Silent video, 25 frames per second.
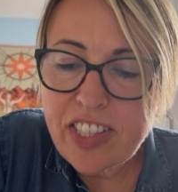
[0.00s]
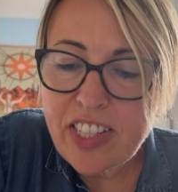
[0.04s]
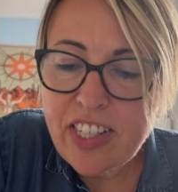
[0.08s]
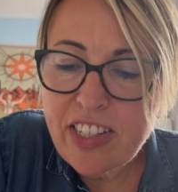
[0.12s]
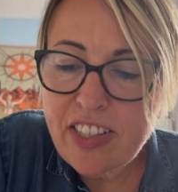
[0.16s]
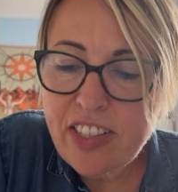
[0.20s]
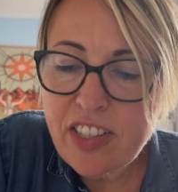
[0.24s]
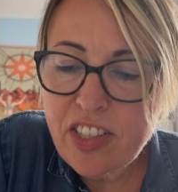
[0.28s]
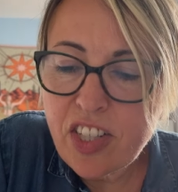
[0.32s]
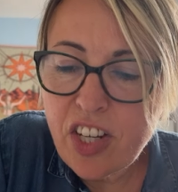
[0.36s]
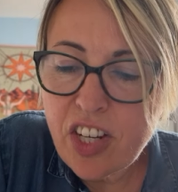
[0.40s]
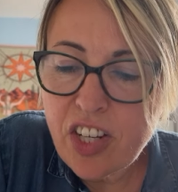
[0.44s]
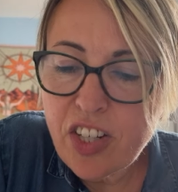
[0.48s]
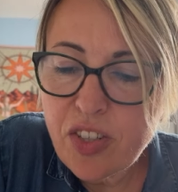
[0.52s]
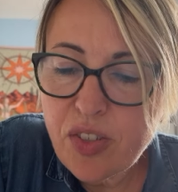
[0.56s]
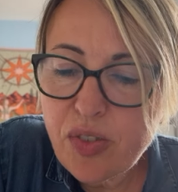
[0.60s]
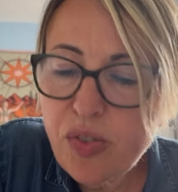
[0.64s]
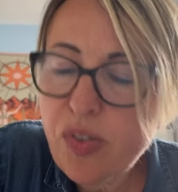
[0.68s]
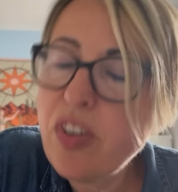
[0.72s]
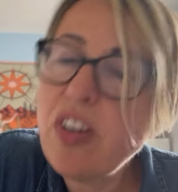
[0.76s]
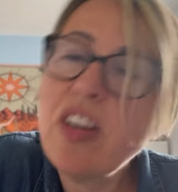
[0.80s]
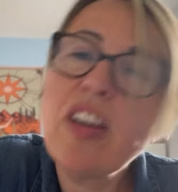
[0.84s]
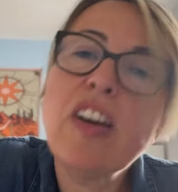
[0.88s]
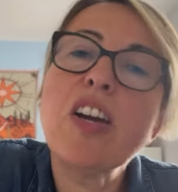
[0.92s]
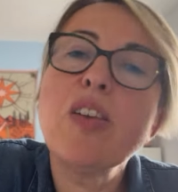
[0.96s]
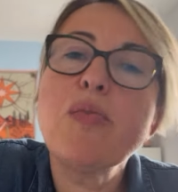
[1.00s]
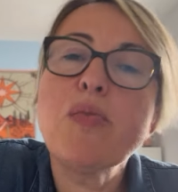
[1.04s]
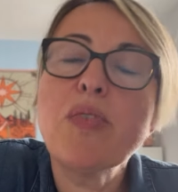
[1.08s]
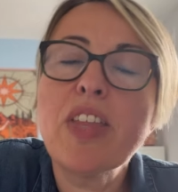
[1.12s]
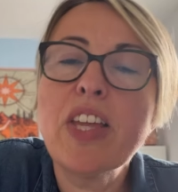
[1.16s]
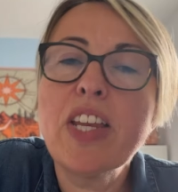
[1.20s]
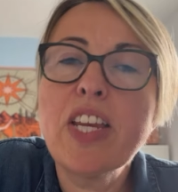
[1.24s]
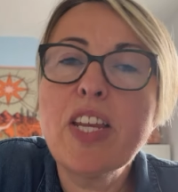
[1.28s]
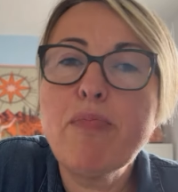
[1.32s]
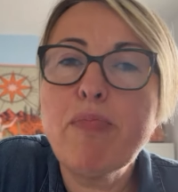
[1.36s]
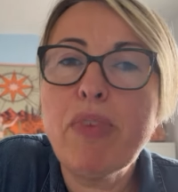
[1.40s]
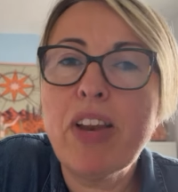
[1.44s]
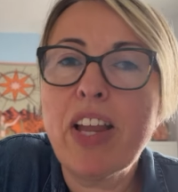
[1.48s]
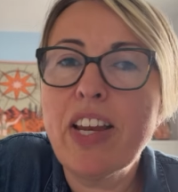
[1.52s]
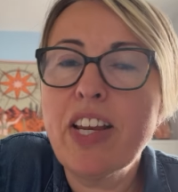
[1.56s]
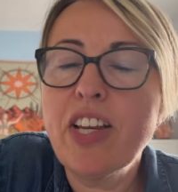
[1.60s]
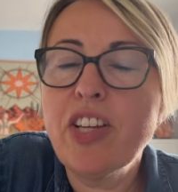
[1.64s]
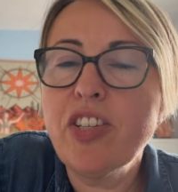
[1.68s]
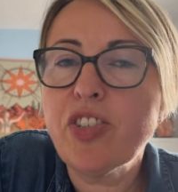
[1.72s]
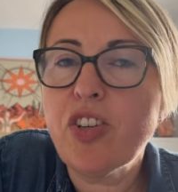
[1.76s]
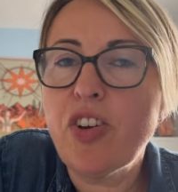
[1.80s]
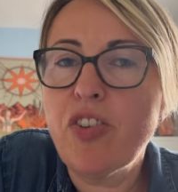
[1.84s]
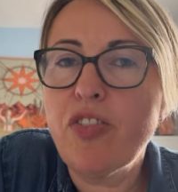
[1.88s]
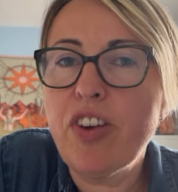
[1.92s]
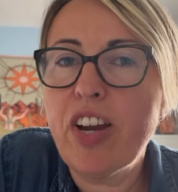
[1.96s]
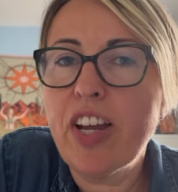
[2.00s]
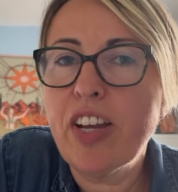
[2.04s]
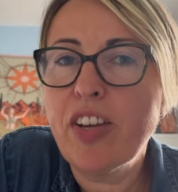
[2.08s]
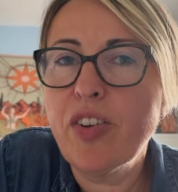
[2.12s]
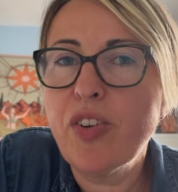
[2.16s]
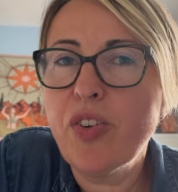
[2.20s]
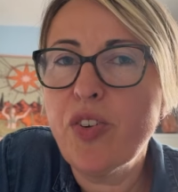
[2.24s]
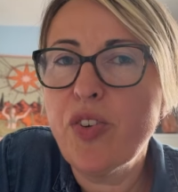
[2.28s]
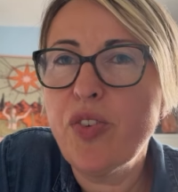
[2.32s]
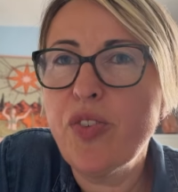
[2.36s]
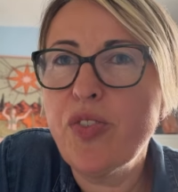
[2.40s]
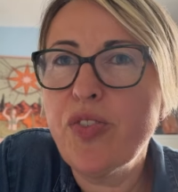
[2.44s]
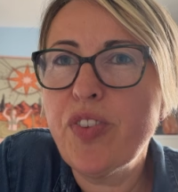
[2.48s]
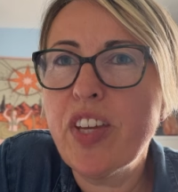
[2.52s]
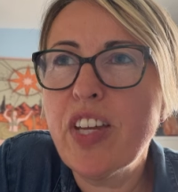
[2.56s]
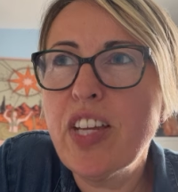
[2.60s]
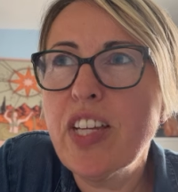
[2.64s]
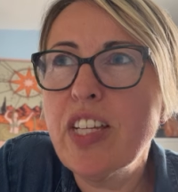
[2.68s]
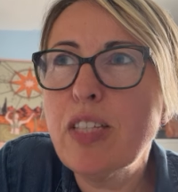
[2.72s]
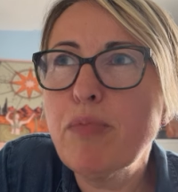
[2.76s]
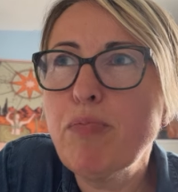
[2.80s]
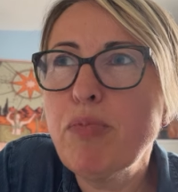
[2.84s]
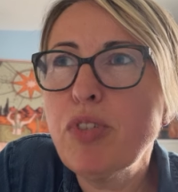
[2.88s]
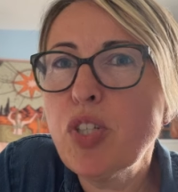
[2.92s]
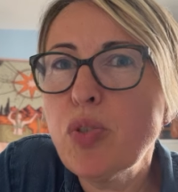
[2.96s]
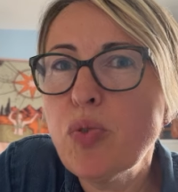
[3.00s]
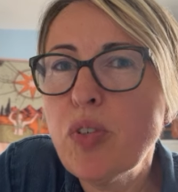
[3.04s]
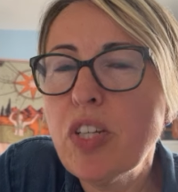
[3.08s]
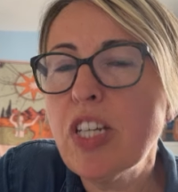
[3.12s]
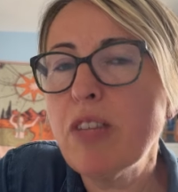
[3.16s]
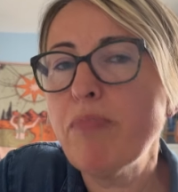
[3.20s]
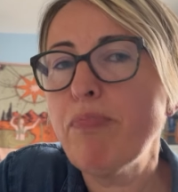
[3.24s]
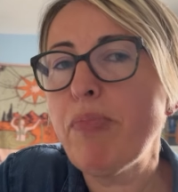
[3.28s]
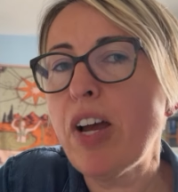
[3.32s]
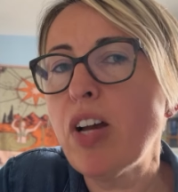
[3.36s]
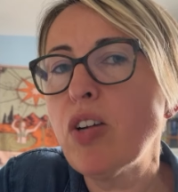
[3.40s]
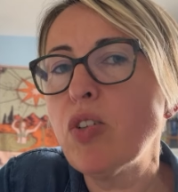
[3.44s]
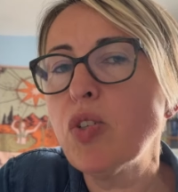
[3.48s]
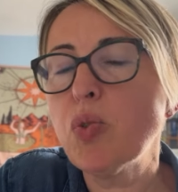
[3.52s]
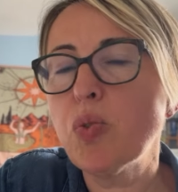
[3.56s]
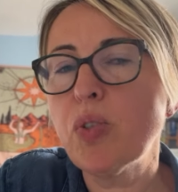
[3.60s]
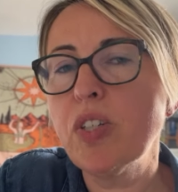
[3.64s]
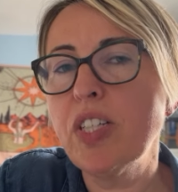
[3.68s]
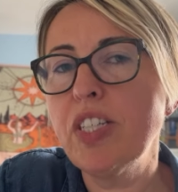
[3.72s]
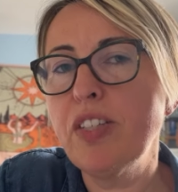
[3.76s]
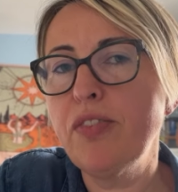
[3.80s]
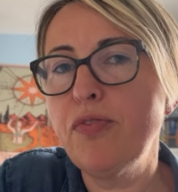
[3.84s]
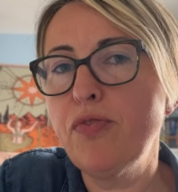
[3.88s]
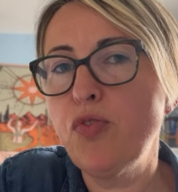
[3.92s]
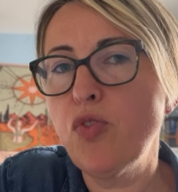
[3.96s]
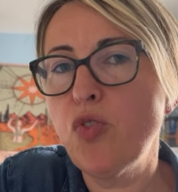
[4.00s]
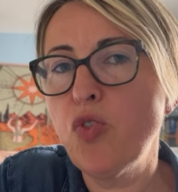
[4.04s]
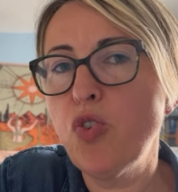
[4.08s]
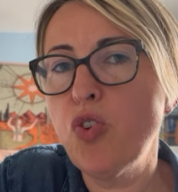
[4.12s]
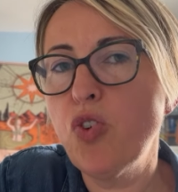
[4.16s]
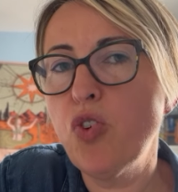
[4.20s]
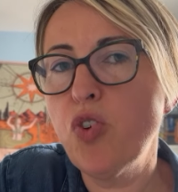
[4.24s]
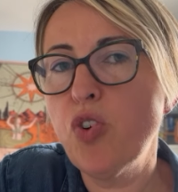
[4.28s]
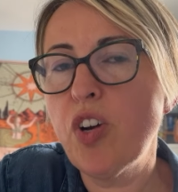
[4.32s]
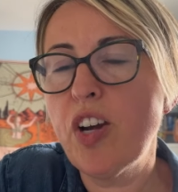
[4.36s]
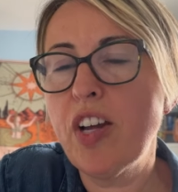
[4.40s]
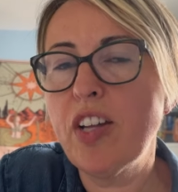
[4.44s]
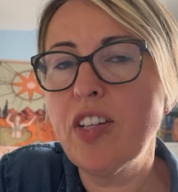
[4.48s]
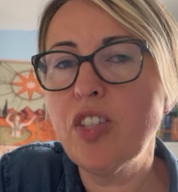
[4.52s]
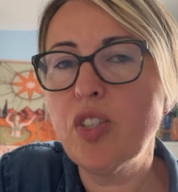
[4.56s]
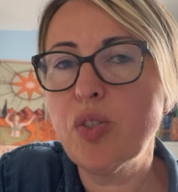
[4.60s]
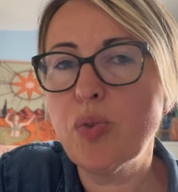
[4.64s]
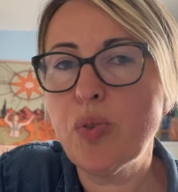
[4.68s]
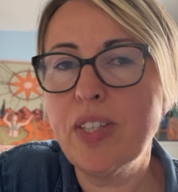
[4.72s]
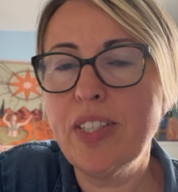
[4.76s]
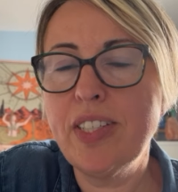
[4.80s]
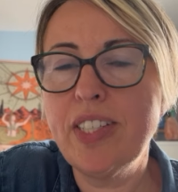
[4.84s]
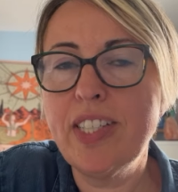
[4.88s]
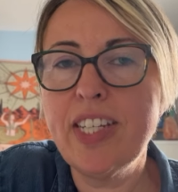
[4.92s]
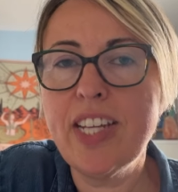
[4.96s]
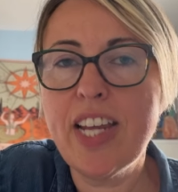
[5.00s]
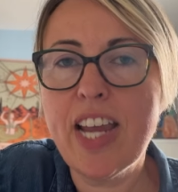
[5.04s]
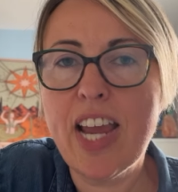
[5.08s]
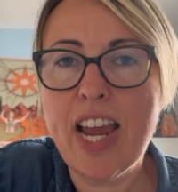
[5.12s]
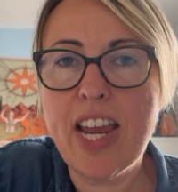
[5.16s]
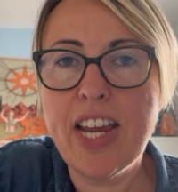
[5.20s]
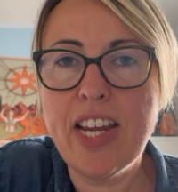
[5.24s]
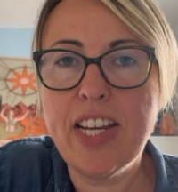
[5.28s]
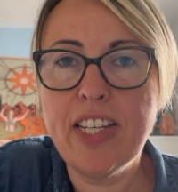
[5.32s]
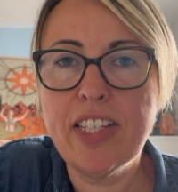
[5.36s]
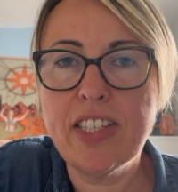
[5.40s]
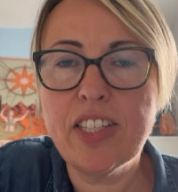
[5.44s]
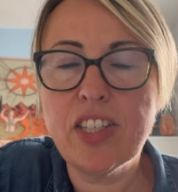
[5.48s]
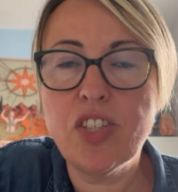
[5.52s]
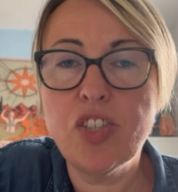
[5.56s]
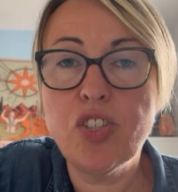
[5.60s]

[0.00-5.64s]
it's going to align with any planet or angle that is between about 24 and 28